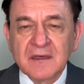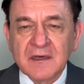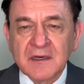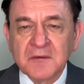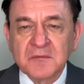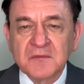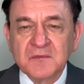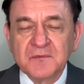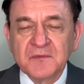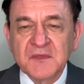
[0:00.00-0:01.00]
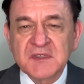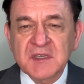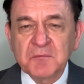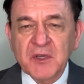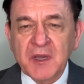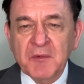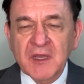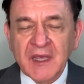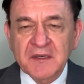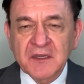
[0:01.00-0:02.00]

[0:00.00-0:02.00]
Sometime I'd like